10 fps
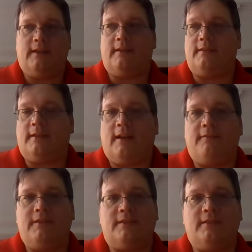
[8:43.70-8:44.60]
And
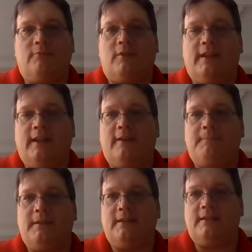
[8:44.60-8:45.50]
obviously working
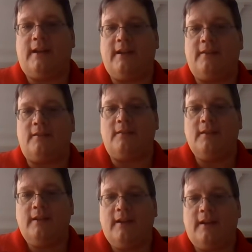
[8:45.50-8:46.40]
up an entire